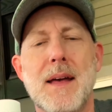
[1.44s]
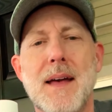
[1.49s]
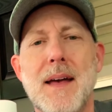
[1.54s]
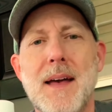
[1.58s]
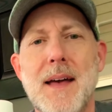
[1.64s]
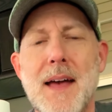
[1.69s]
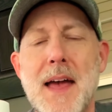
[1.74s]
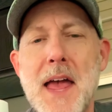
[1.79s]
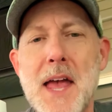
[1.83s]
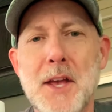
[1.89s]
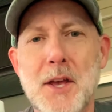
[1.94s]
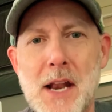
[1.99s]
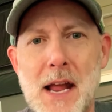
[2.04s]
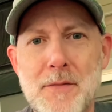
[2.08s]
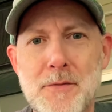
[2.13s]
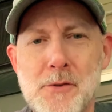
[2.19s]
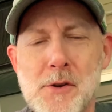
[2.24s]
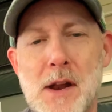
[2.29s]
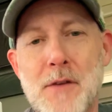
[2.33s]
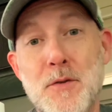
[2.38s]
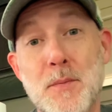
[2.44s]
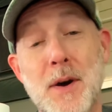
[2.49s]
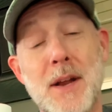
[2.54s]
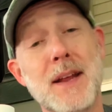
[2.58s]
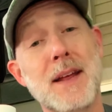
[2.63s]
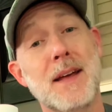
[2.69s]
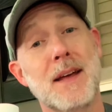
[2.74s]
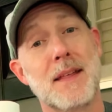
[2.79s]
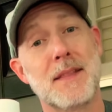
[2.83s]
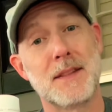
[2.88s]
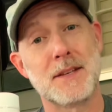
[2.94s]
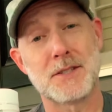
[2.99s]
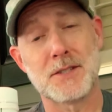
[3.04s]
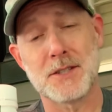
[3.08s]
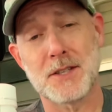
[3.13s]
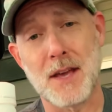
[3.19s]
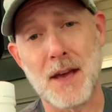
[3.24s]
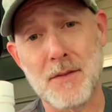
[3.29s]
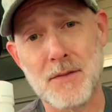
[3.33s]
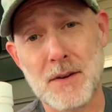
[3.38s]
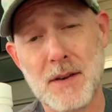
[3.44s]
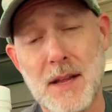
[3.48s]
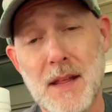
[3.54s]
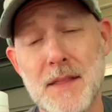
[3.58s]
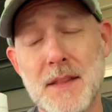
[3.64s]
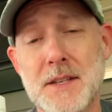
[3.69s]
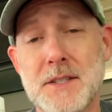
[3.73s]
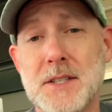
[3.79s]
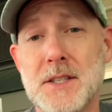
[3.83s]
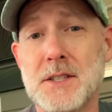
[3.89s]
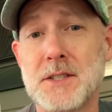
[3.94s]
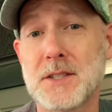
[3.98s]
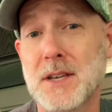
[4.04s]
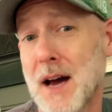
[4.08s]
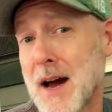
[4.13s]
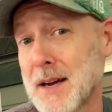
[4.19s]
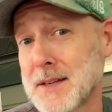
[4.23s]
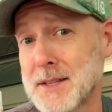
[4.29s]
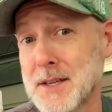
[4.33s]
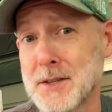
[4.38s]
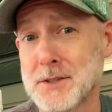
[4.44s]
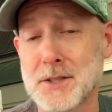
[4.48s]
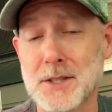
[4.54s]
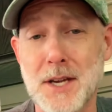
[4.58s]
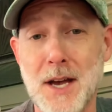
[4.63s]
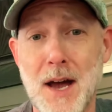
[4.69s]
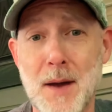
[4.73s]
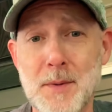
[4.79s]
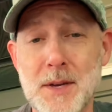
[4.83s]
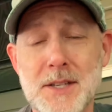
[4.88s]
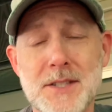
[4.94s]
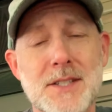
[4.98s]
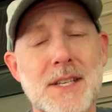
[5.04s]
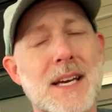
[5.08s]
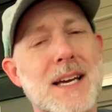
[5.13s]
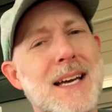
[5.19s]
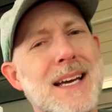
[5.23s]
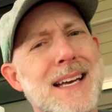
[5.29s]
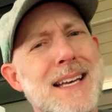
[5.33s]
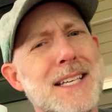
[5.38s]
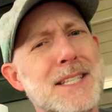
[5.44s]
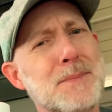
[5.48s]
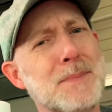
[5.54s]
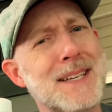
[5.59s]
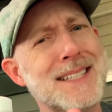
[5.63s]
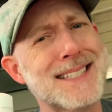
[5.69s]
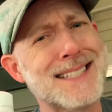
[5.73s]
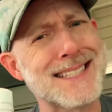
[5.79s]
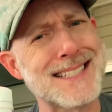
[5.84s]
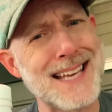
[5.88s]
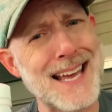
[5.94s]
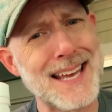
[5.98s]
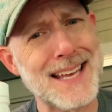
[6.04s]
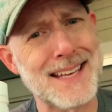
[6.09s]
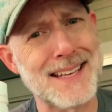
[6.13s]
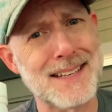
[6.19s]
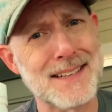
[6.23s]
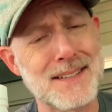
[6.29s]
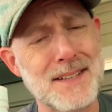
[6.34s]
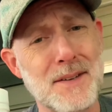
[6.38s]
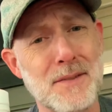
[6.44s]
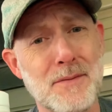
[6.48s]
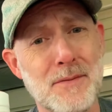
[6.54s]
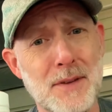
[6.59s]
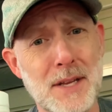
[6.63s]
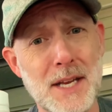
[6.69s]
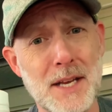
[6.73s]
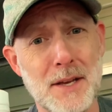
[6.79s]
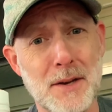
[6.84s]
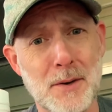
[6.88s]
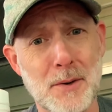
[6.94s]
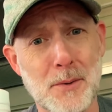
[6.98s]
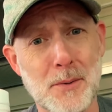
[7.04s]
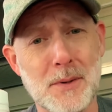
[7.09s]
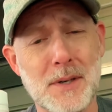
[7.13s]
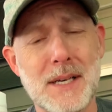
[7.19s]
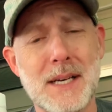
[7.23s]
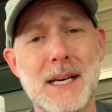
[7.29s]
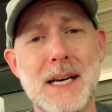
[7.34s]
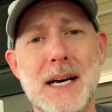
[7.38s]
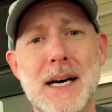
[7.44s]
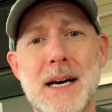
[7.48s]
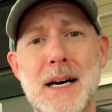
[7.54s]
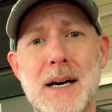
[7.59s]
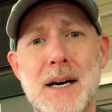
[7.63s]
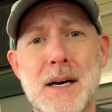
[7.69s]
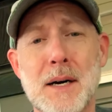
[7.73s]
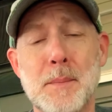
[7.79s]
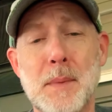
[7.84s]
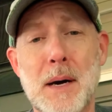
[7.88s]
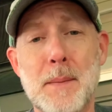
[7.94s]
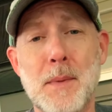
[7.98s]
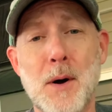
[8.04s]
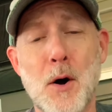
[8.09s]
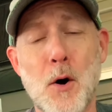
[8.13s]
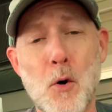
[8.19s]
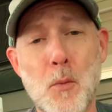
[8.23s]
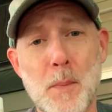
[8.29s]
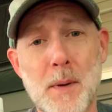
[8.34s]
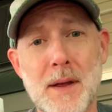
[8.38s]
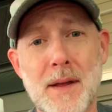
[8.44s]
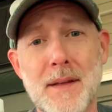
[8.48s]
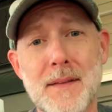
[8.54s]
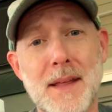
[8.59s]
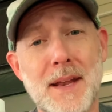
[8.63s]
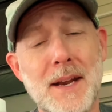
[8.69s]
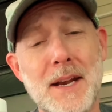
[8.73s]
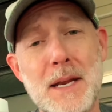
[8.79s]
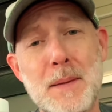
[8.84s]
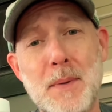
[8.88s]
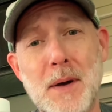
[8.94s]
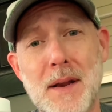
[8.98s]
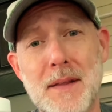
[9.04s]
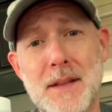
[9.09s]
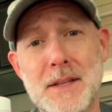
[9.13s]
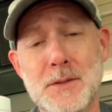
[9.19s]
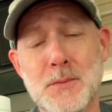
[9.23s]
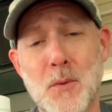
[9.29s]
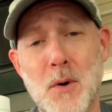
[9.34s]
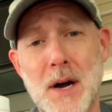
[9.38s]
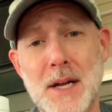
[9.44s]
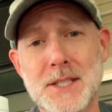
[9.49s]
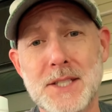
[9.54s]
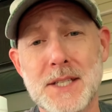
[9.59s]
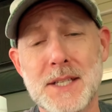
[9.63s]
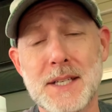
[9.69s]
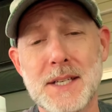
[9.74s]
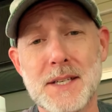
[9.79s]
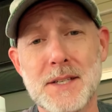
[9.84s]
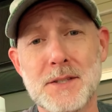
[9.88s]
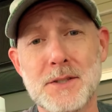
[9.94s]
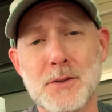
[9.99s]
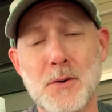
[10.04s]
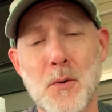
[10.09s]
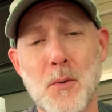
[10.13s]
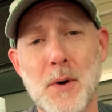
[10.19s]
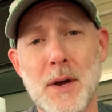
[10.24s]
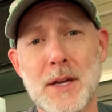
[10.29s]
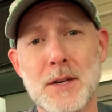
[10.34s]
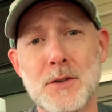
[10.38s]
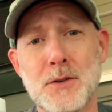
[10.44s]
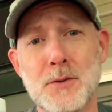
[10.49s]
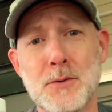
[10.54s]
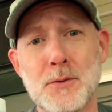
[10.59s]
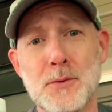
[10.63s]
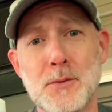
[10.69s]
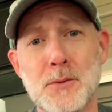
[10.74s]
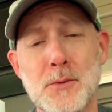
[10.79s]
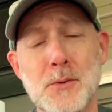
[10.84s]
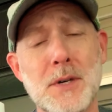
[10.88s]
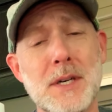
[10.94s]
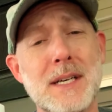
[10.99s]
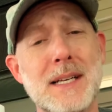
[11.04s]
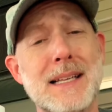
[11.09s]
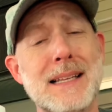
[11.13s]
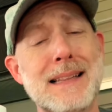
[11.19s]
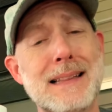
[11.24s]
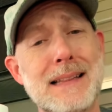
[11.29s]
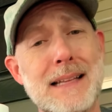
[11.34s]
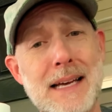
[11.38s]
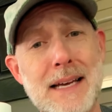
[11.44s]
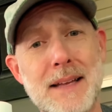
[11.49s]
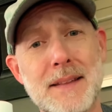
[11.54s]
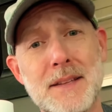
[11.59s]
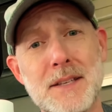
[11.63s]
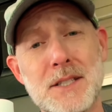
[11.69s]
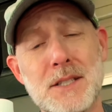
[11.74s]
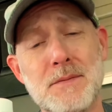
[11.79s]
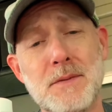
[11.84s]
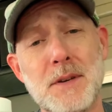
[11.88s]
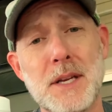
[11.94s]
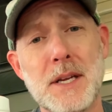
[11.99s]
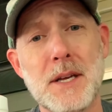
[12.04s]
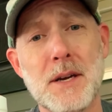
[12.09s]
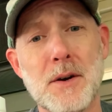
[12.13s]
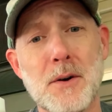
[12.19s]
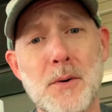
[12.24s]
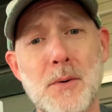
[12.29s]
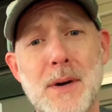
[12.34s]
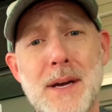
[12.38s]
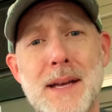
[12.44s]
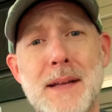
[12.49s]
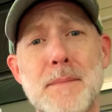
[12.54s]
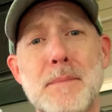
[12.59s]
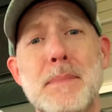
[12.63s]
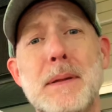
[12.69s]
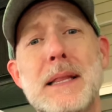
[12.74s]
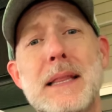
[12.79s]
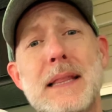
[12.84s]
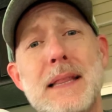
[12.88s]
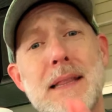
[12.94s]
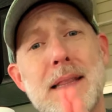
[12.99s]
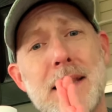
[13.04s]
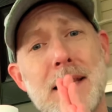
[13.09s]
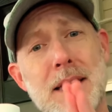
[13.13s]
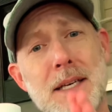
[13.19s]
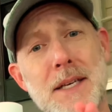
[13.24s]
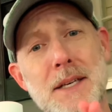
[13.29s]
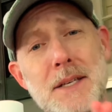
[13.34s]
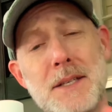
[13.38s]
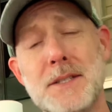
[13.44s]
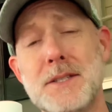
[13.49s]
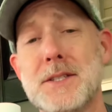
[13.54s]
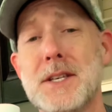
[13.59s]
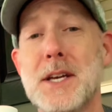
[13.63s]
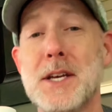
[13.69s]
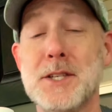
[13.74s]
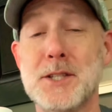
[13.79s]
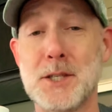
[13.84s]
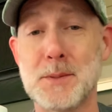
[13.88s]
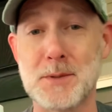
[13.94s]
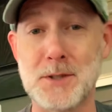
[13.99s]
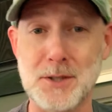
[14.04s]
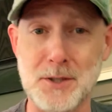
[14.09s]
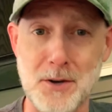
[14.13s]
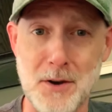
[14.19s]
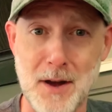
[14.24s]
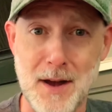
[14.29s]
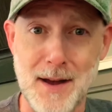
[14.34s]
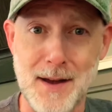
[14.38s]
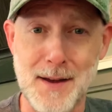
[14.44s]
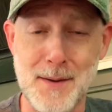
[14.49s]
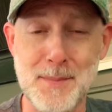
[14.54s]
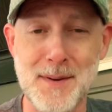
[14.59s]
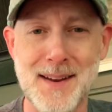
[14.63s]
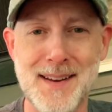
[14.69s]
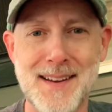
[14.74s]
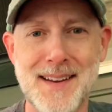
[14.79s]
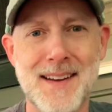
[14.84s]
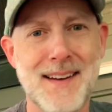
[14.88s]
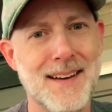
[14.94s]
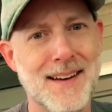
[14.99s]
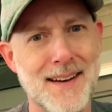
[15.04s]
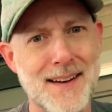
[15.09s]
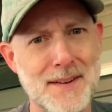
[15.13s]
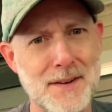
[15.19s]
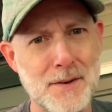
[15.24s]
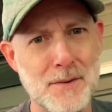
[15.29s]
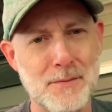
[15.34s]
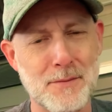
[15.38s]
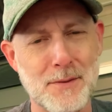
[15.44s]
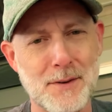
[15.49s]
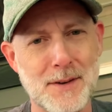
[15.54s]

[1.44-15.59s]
Hey, good afternoon, everybody. This is Kevin. This is Cocktails and Comics. This is my second video. I'm hoping that anybody that's watching is going to like this video and please subscribe. I have